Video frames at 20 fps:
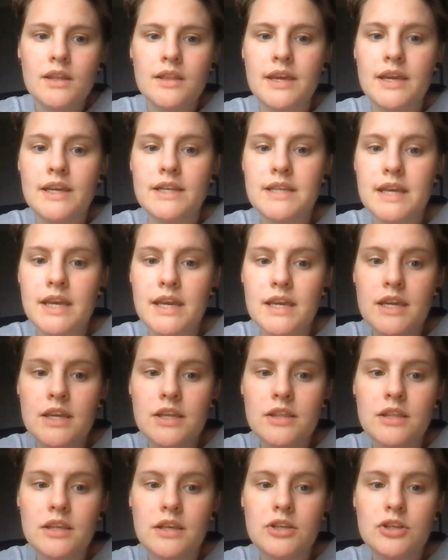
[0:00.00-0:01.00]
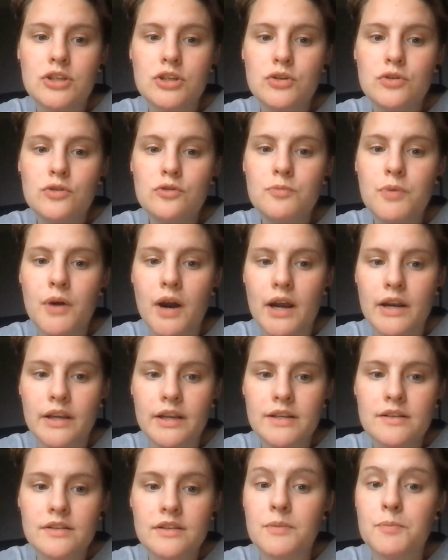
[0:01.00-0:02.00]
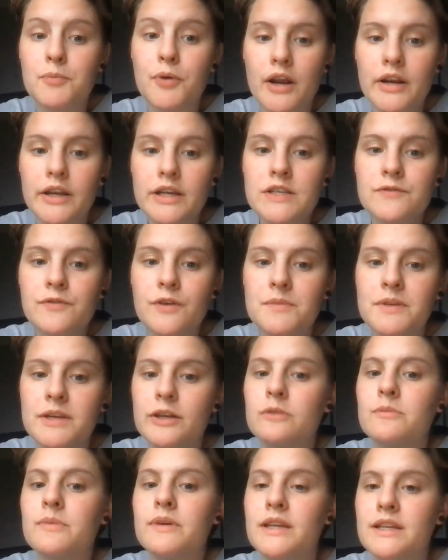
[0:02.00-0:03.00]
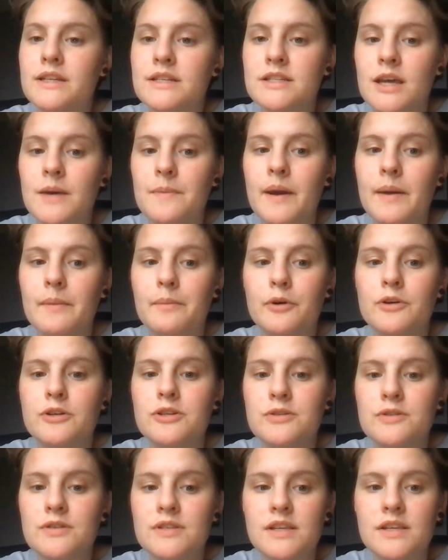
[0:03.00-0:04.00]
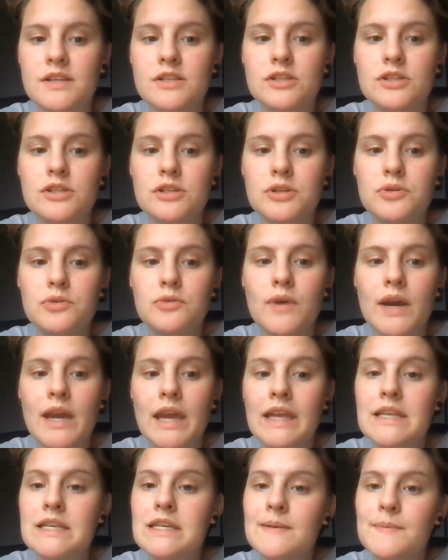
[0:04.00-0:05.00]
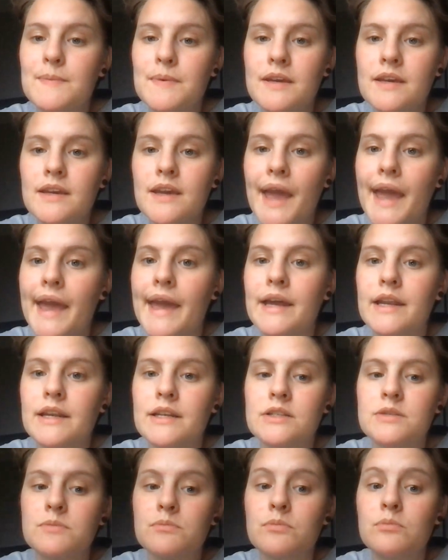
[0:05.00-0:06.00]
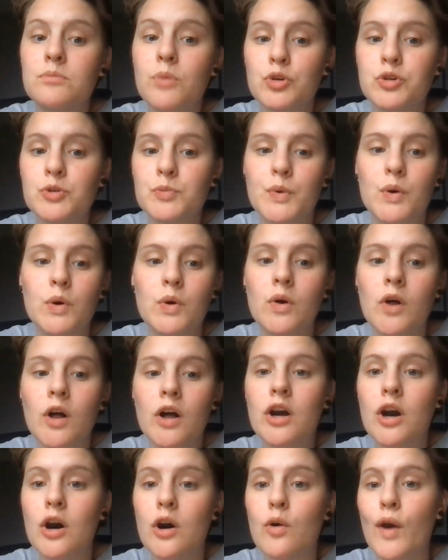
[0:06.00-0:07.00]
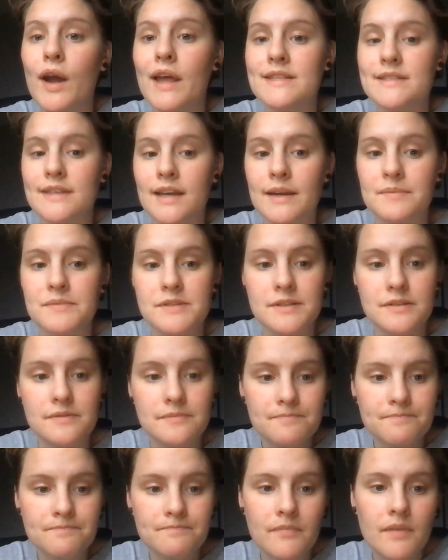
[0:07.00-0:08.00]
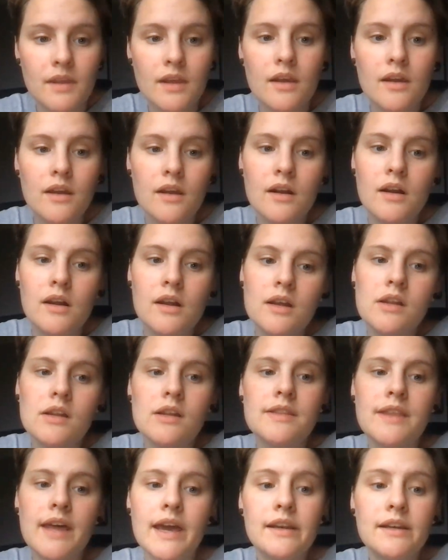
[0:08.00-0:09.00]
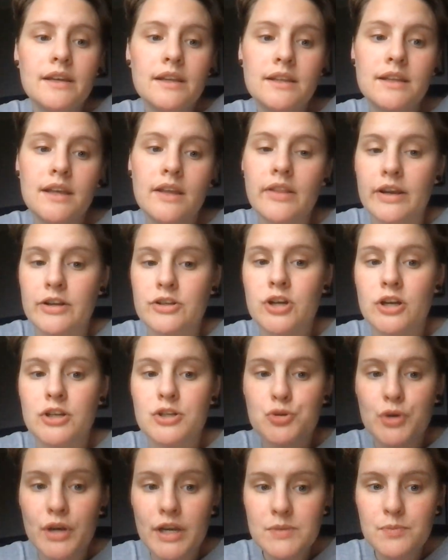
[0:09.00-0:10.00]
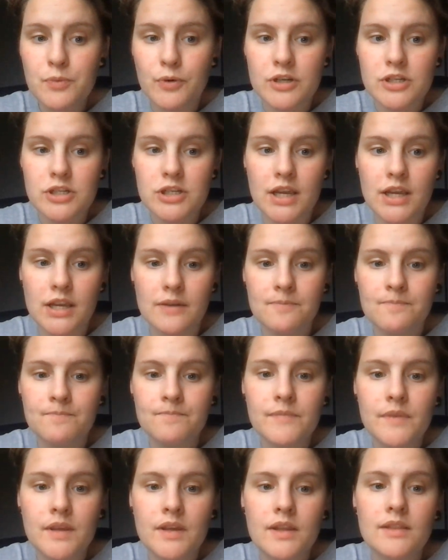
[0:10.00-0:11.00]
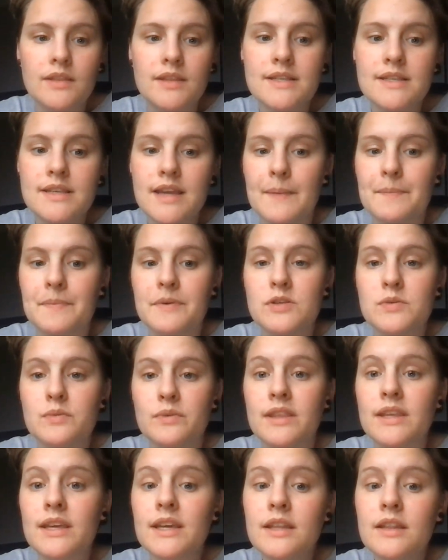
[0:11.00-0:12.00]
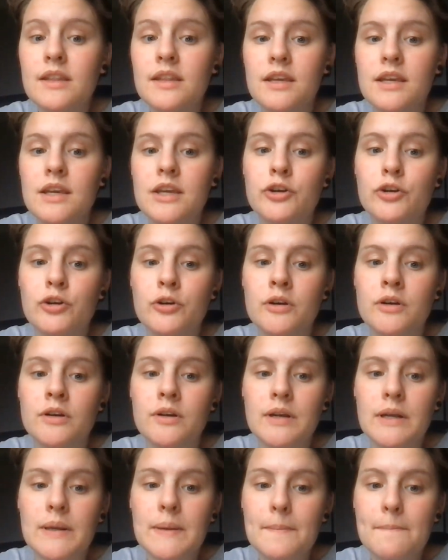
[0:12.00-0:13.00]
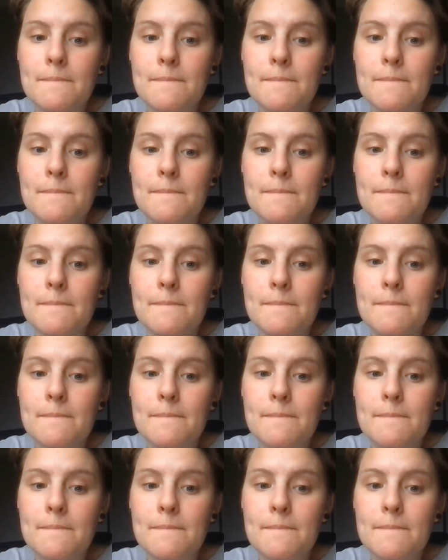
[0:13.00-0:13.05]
They take the products from the intermediate step and produces 2 ATP and multiple coenzymes. Then, in the electron transport chain, this happens within the inner